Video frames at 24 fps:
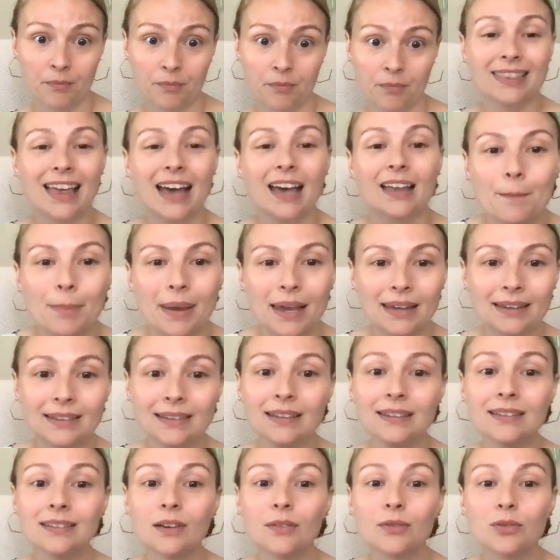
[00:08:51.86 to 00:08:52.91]
That
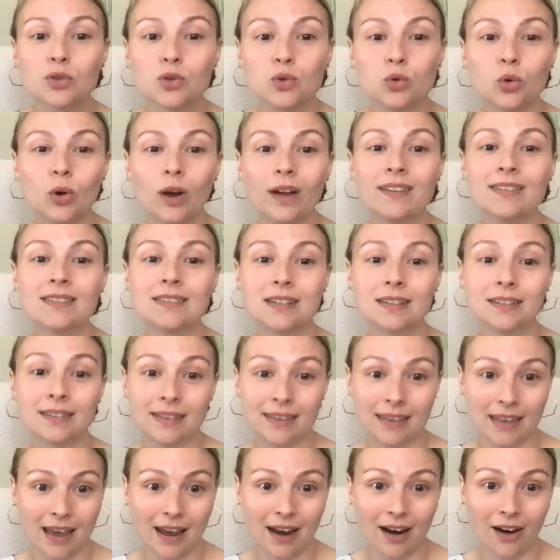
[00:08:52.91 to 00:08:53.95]
basis of trust is
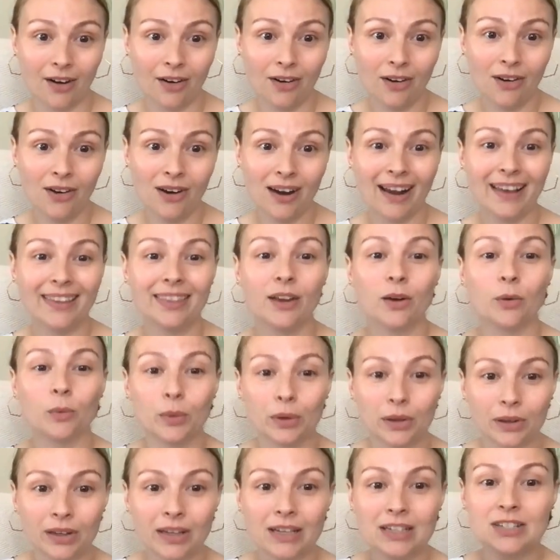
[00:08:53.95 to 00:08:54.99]
there, and they're
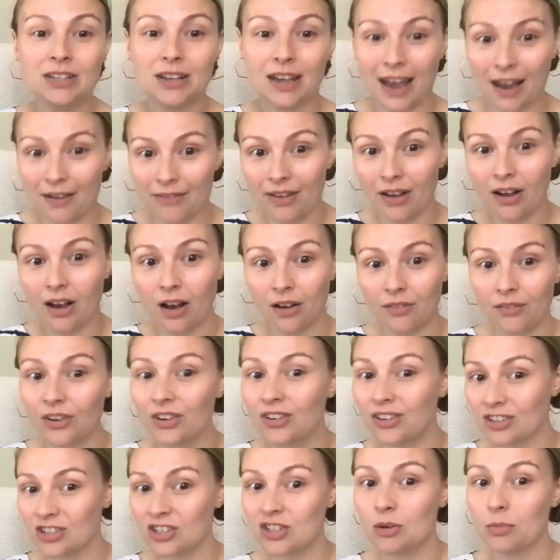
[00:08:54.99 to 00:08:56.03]
willing to have that
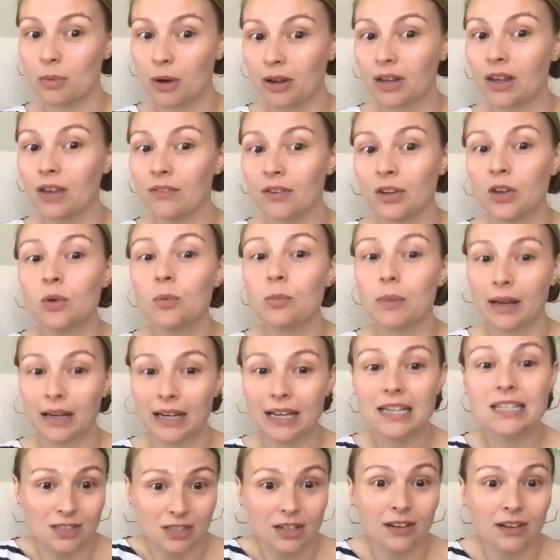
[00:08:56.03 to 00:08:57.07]
conversation about giving you
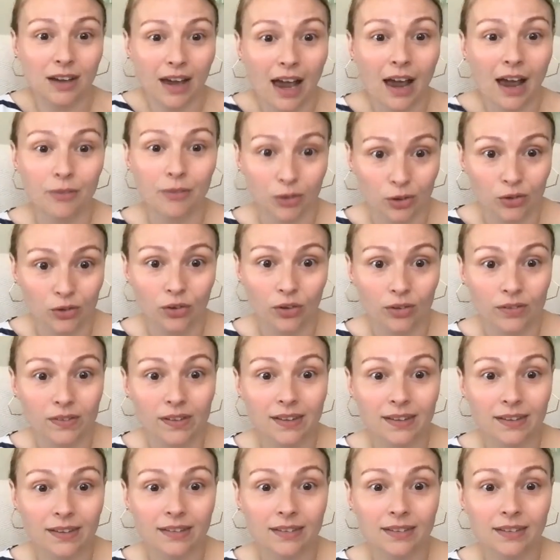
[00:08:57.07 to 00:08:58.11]
money to have your
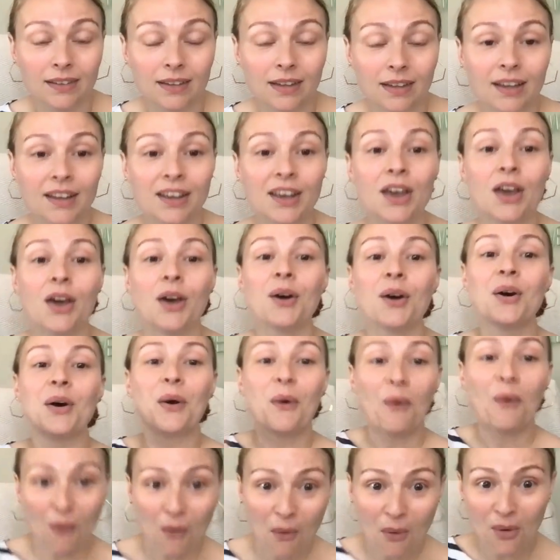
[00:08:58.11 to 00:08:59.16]
services.
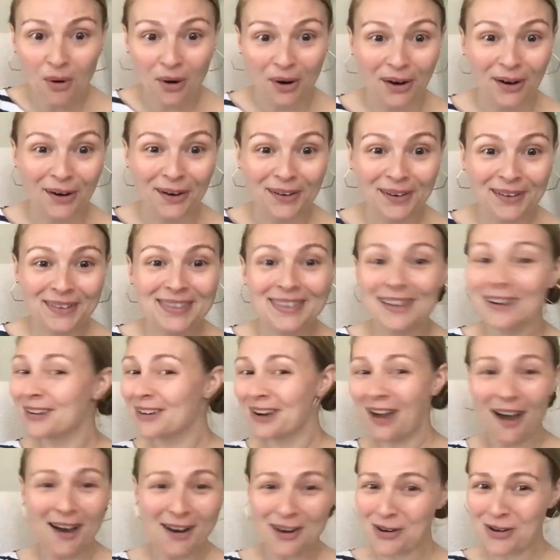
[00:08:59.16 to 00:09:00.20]
Or they're
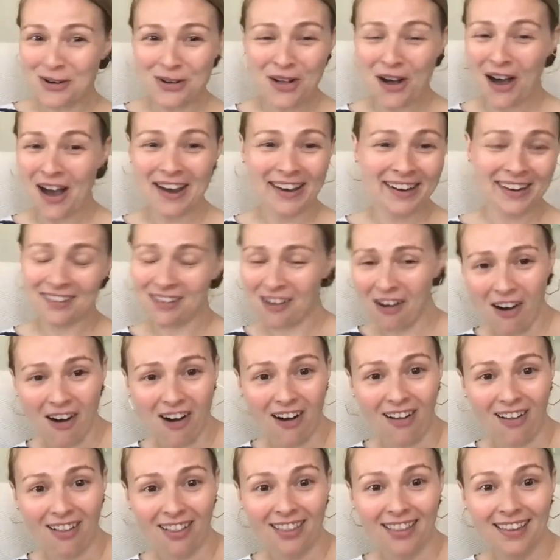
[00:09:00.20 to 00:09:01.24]
not your client at
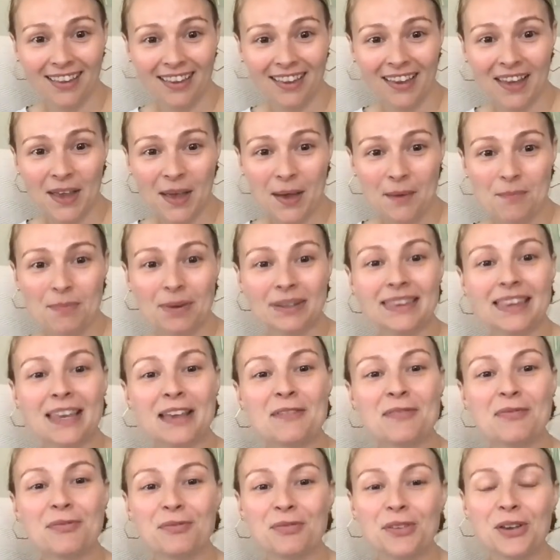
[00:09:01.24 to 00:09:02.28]
all, but they
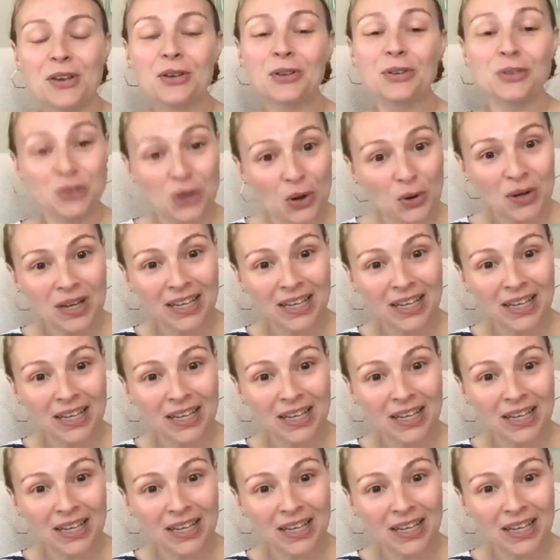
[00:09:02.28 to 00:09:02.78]
feel so